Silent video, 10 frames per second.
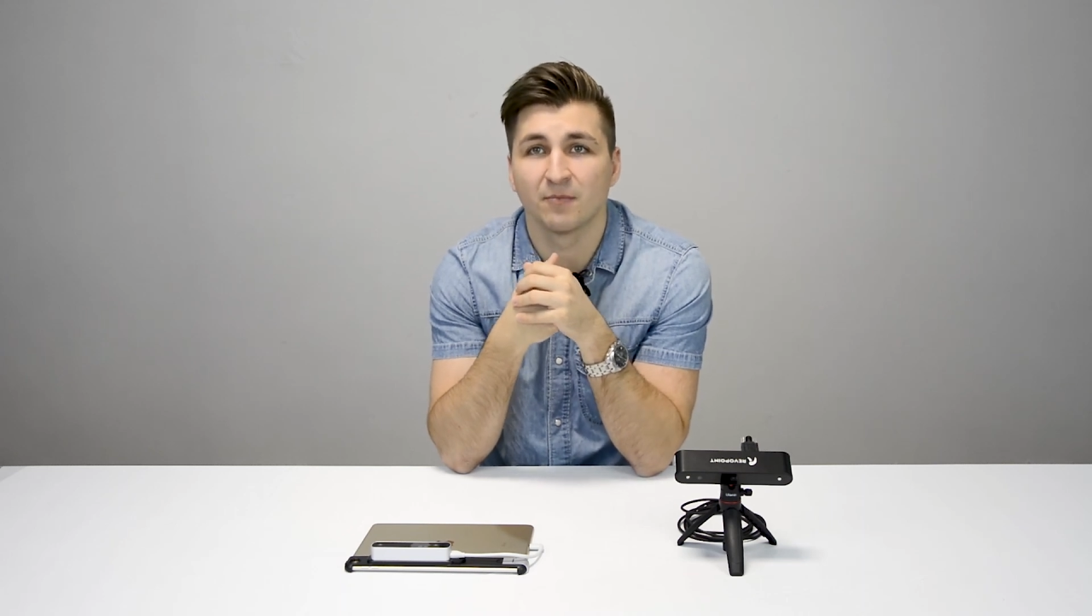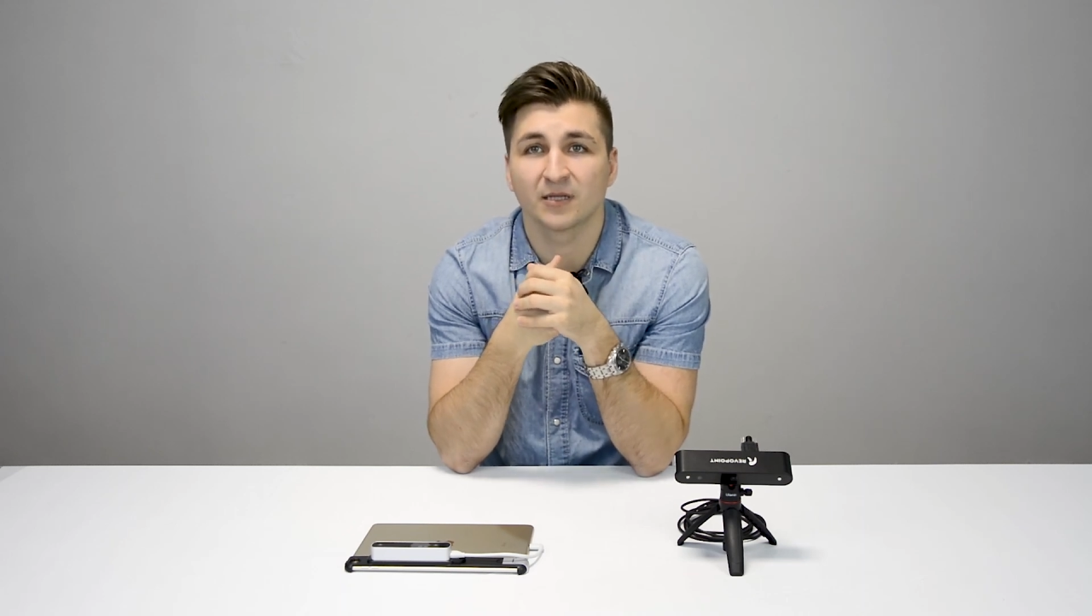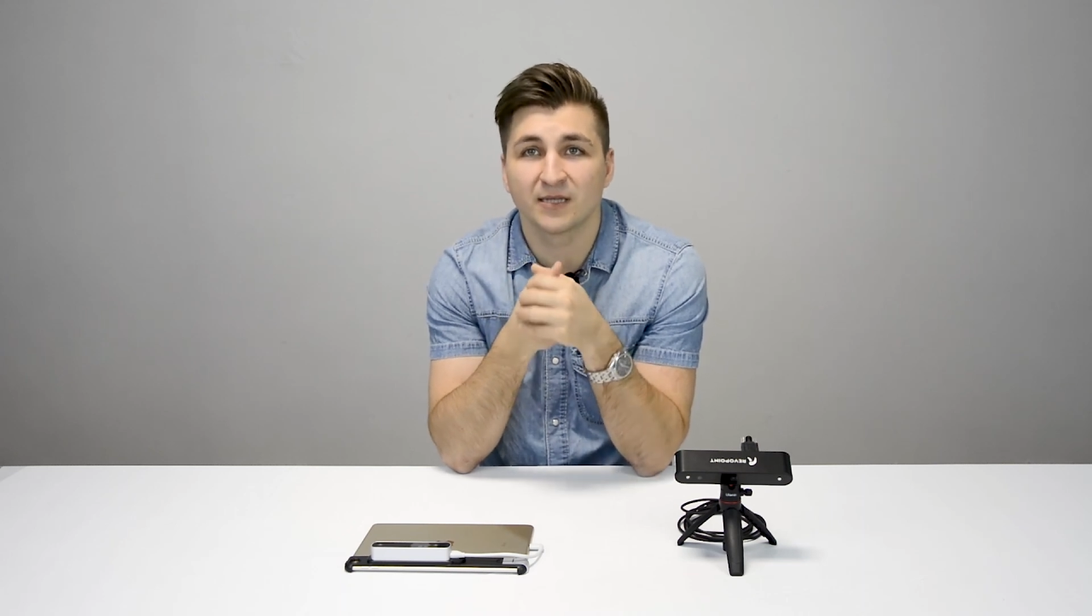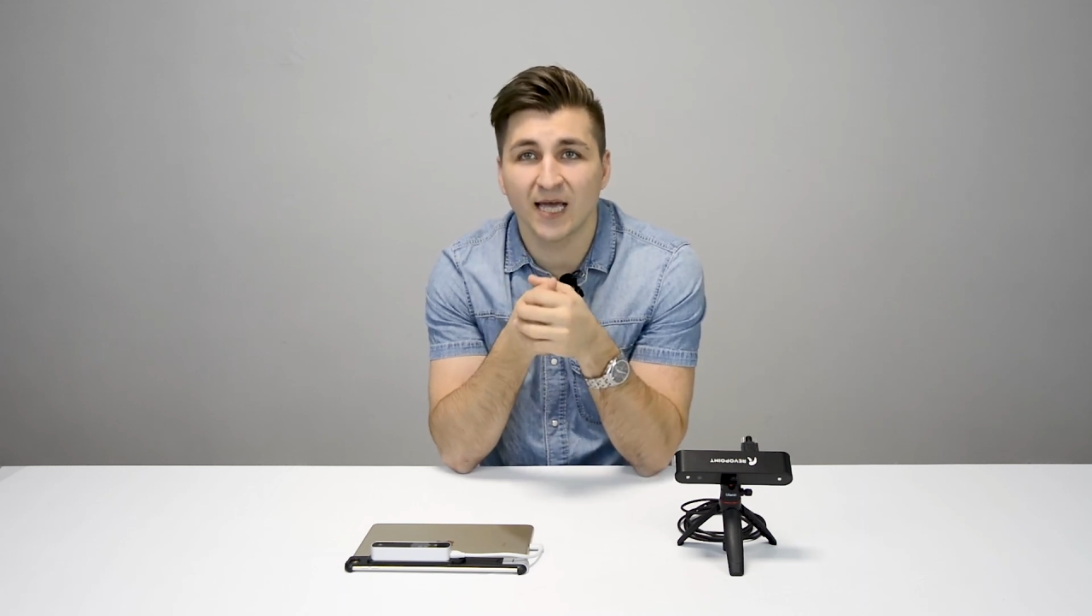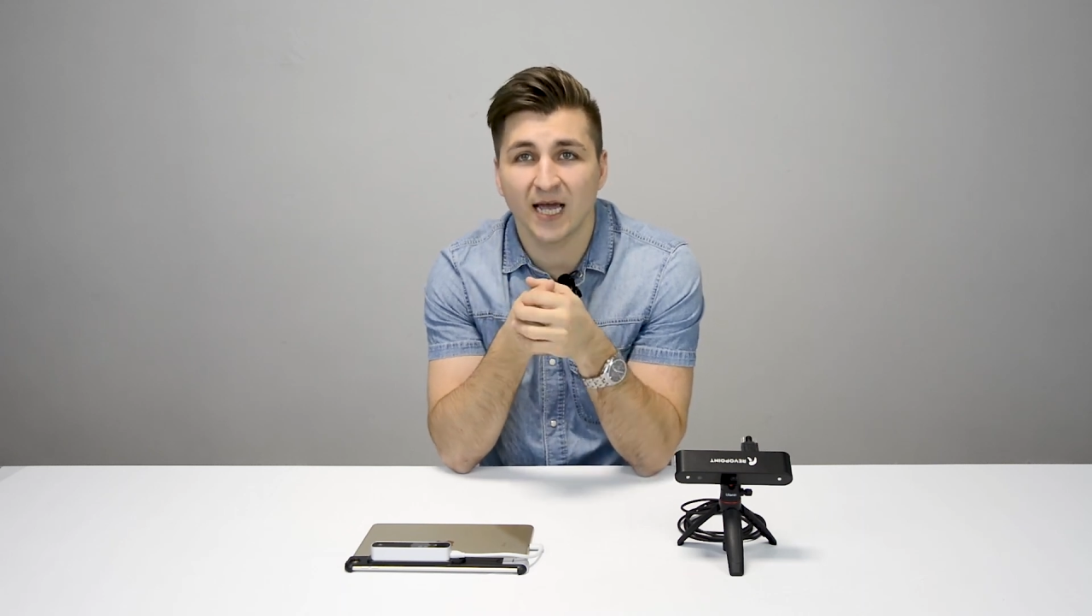
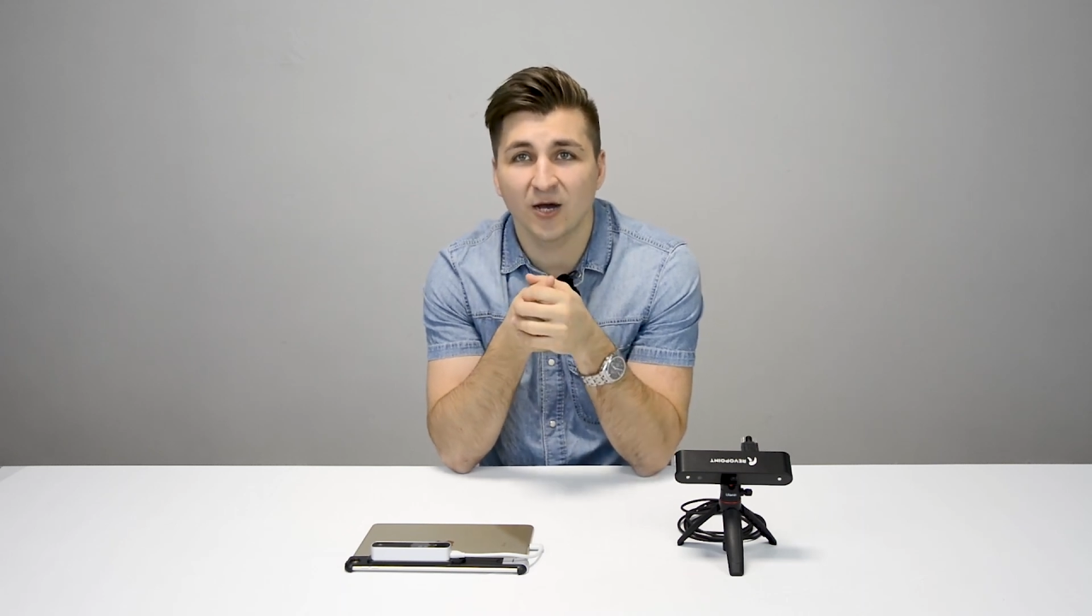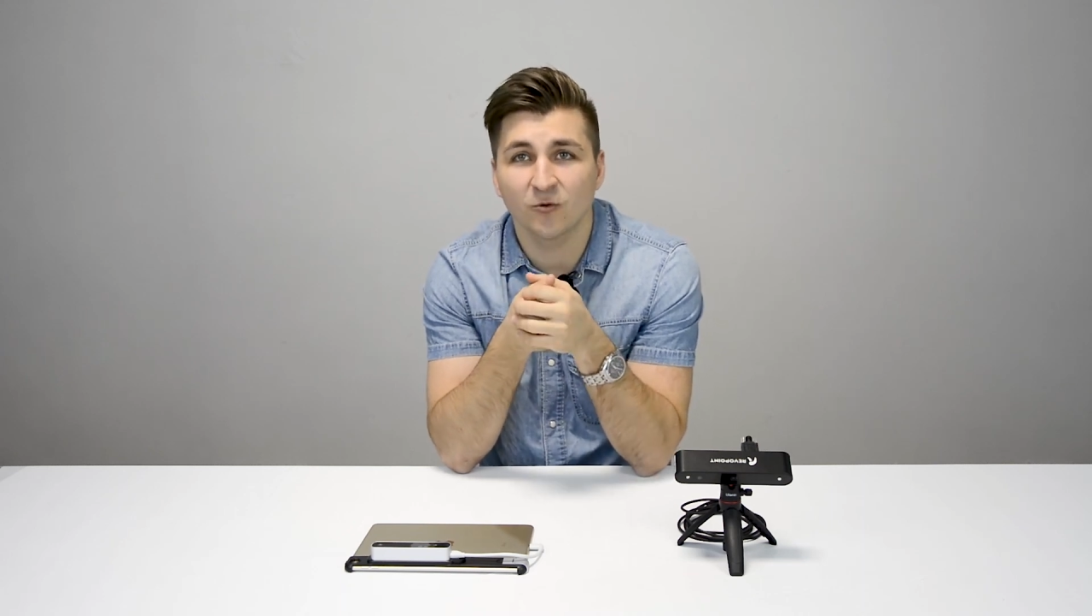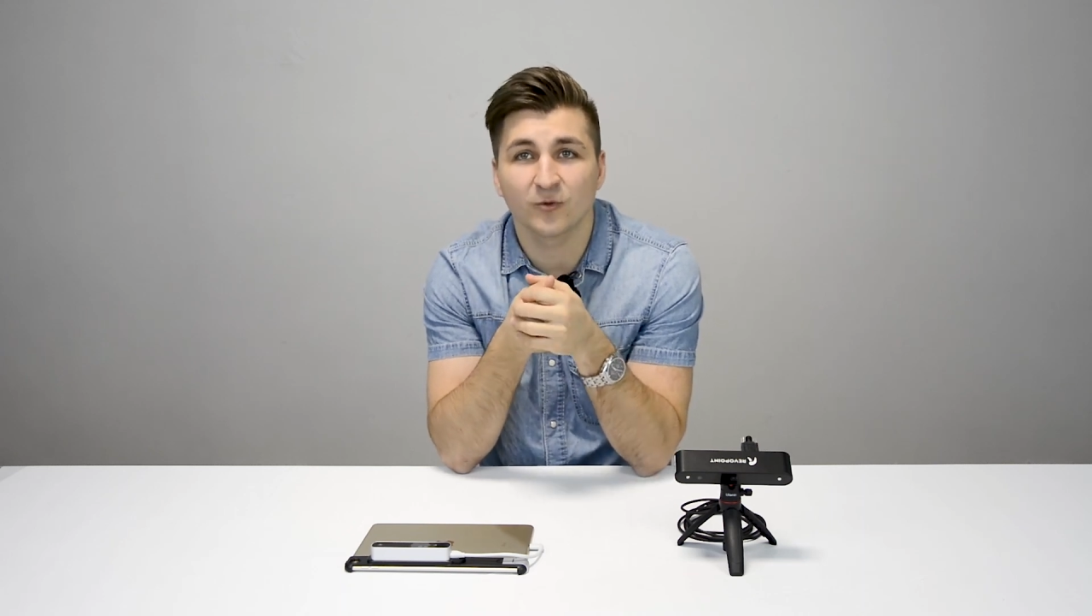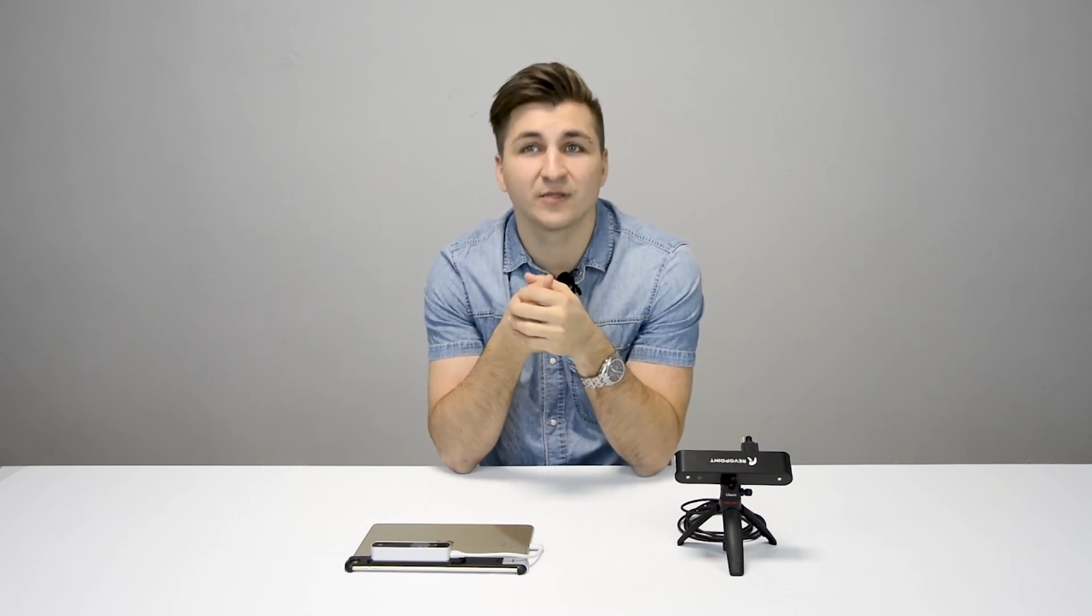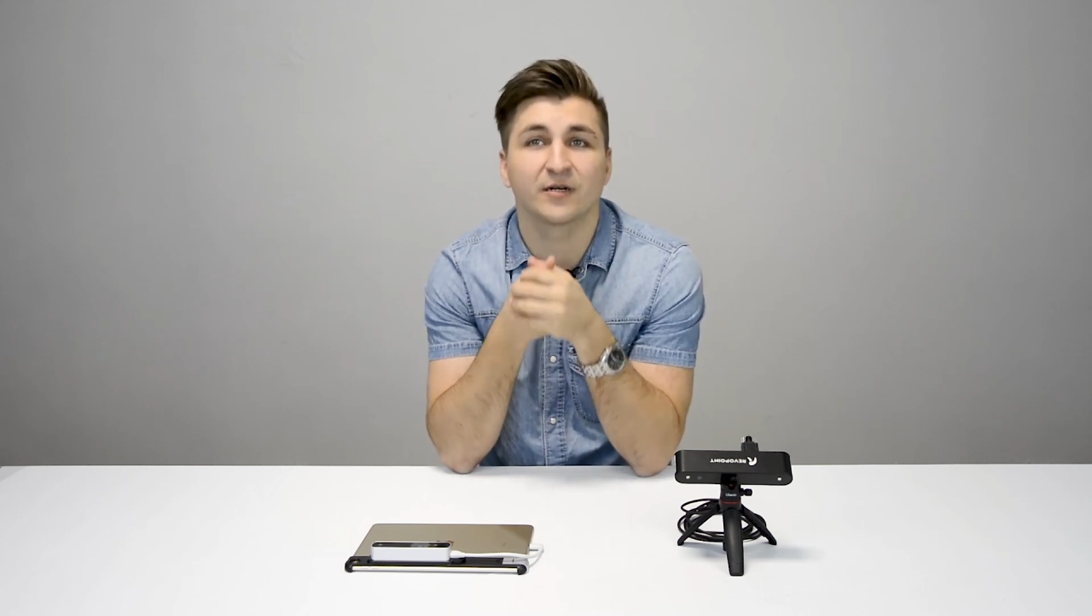But
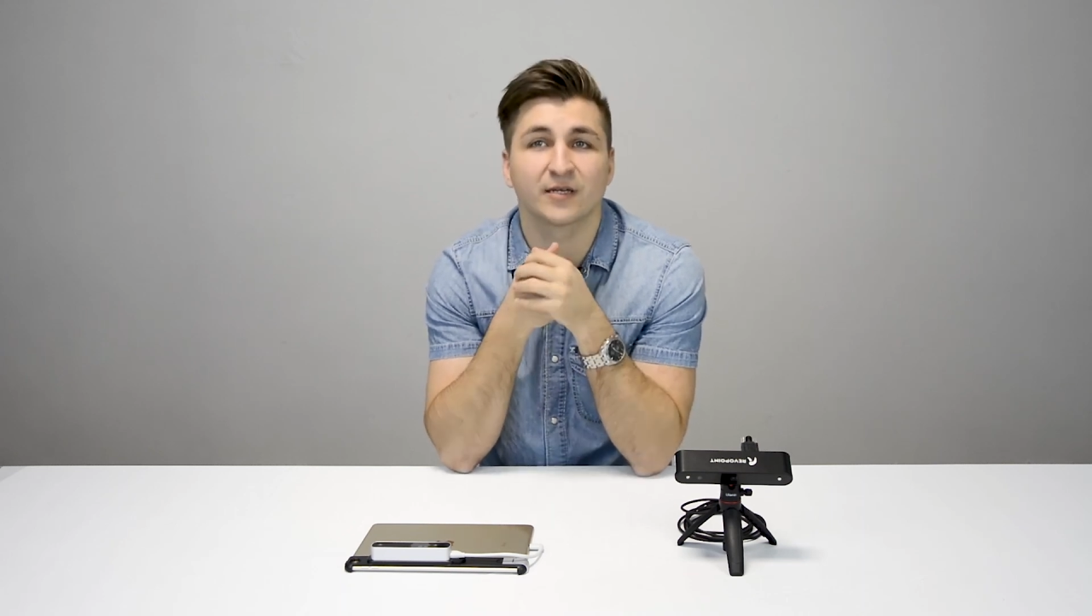now with their